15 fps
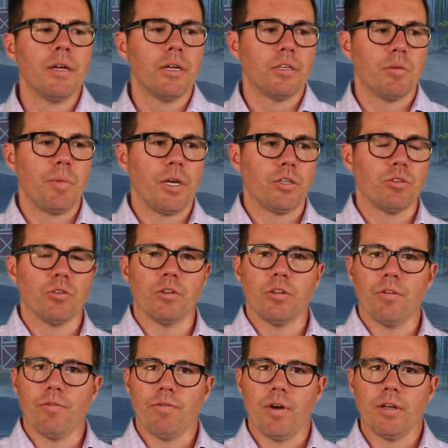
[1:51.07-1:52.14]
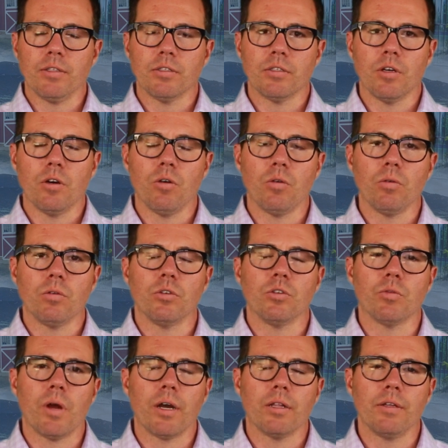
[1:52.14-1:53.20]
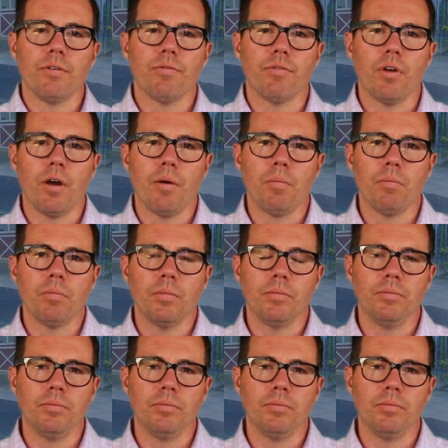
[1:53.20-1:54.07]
to make sure that the funds go directly from